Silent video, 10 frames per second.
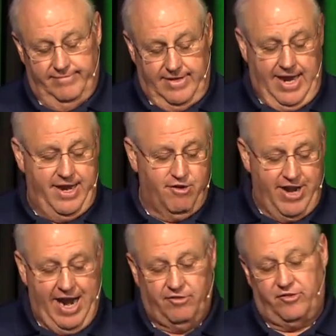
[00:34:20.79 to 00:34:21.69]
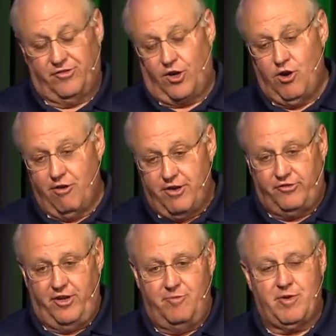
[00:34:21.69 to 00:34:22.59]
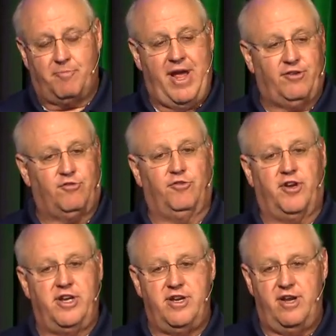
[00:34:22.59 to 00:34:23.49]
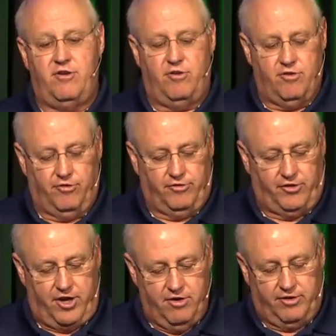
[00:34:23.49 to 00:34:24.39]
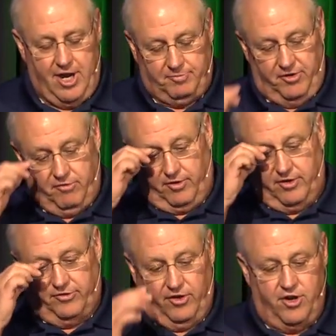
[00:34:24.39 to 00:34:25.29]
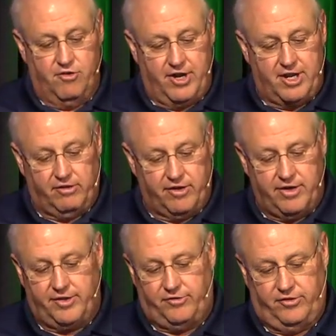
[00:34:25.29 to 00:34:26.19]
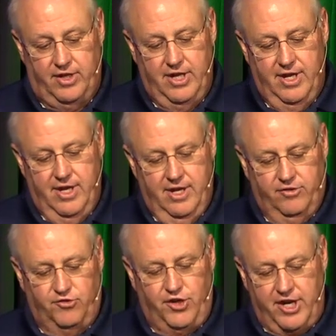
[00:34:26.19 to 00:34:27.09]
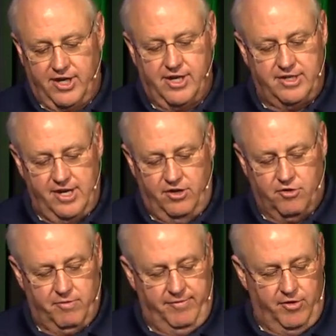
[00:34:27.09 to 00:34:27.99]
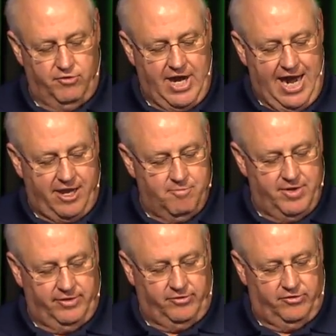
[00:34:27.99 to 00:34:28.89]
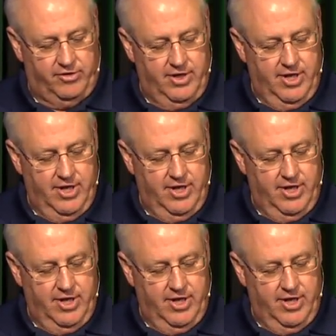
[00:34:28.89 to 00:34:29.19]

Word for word: I hear now, it's as a courtesy, McMaster has continued her secure, top secret security clearance, so she can continue to review documents.